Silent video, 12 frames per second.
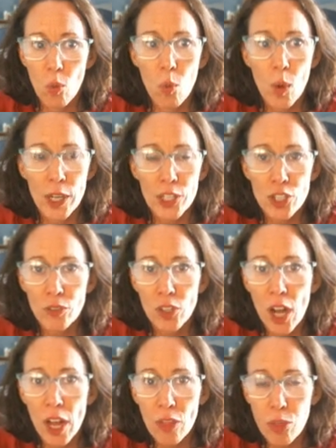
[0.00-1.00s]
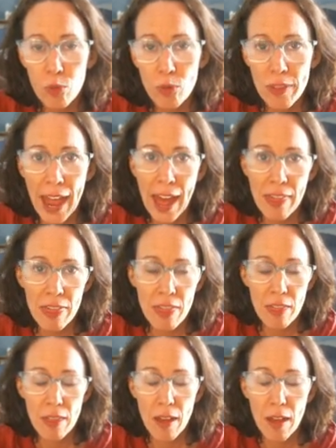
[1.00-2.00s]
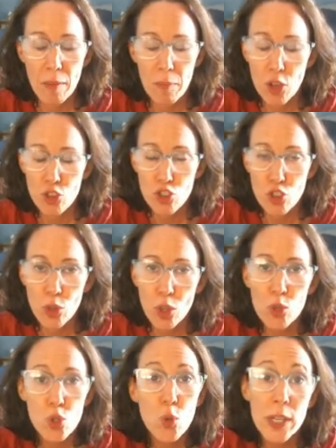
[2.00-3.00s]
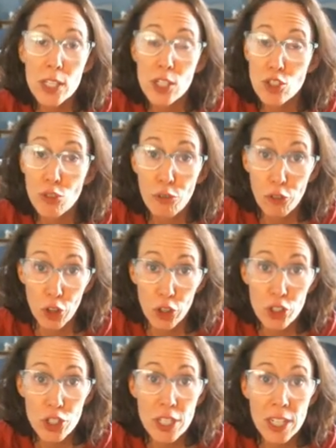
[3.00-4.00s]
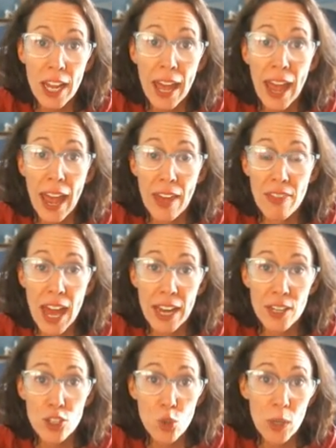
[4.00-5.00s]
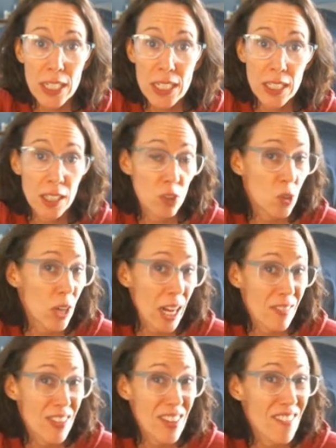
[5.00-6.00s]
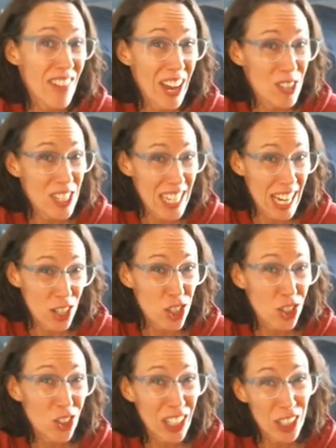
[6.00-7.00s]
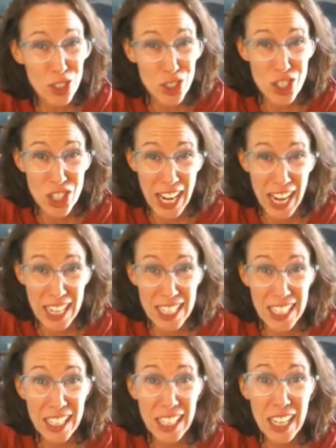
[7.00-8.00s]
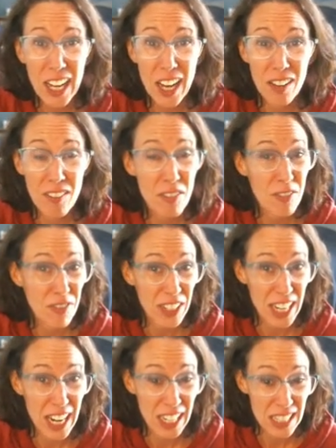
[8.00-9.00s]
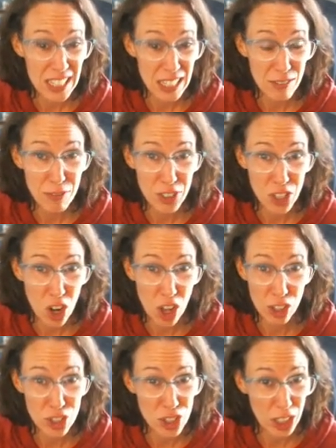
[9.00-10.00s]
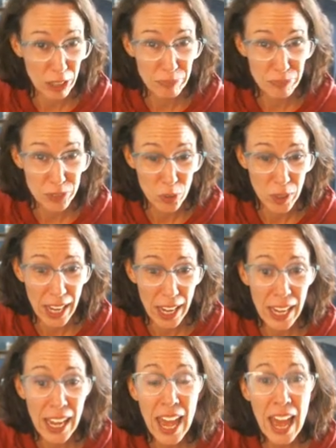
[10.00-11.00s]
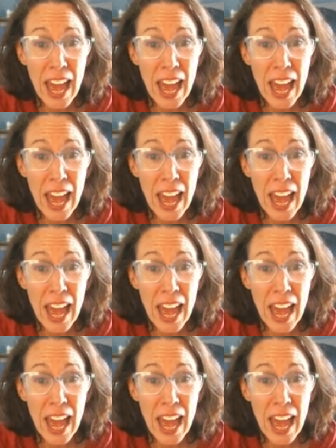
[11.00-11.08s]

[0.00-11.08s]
once you've gotten through that, do those quizzes first, and that is going to give you kind of the foundational understanding of phonetics and phonology, okay?